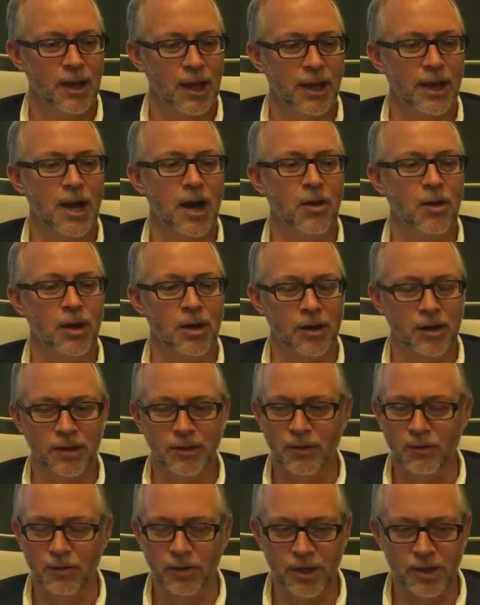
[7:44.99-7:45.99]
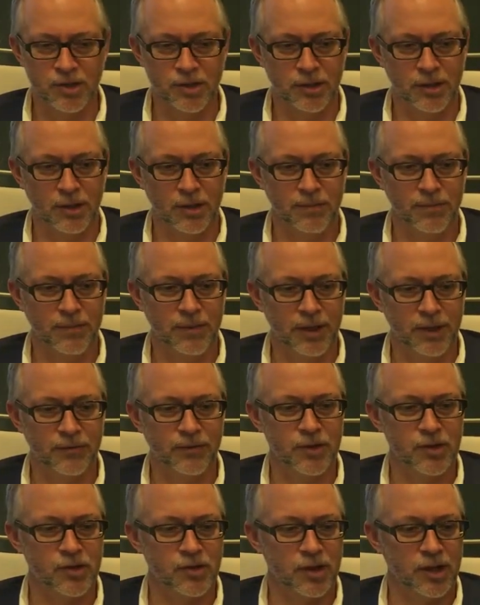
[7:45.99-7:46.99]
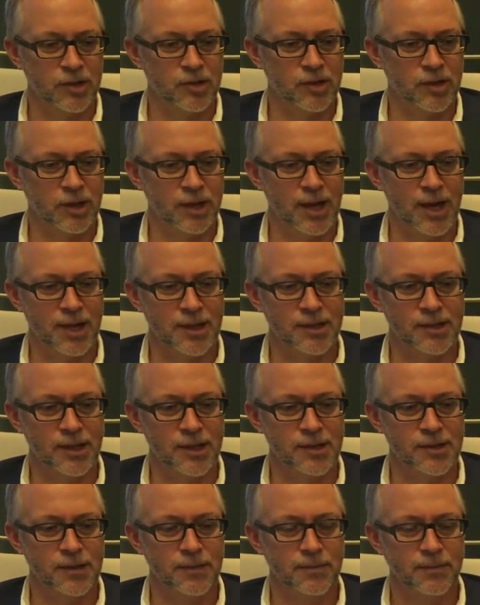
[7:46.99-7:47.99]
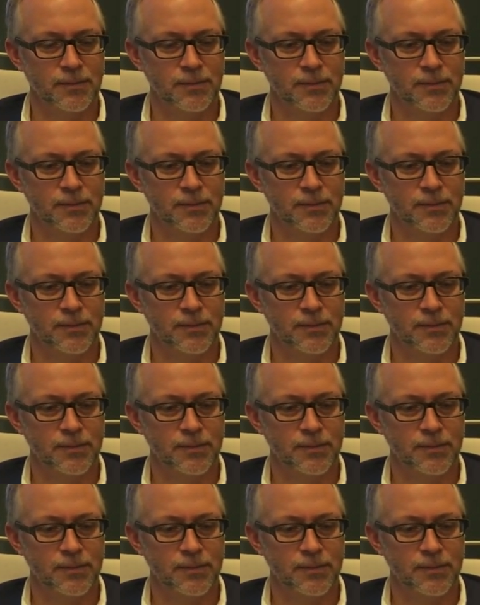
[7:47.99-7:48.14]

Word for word: And now we'll look at the regional infrastructure and access.